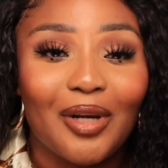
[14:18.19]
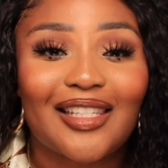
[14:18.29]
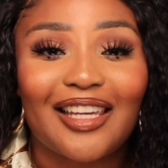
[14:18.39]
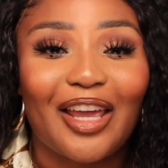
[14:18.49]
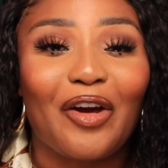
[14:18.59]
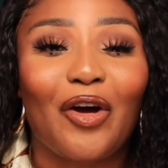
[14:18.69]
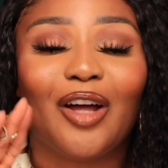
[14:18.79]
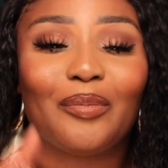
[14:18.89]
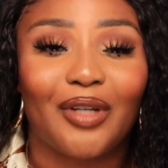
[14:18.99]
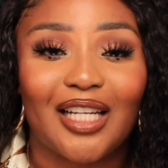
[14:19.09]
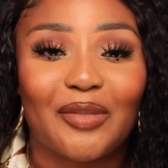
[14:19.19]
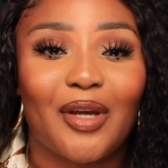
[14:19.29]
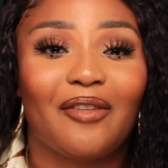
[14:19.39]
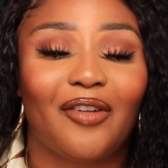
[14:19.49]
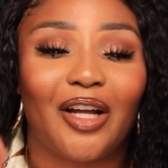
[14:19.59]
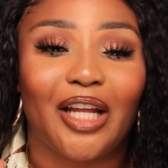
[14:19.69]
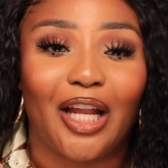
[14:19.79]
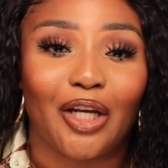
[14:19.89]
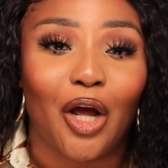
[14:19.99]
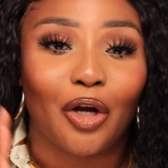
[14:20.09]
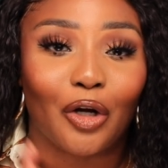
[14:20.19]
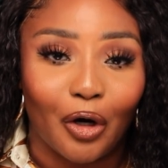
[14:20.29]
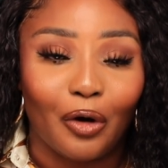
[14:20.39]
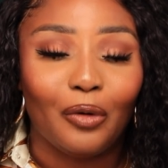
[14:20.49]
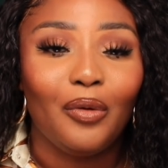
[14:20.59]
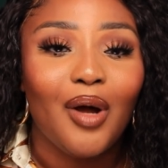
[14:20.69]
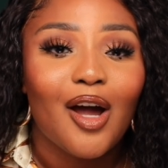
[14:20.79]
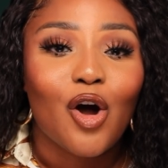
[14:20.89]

skincare on, put SPF on, and go,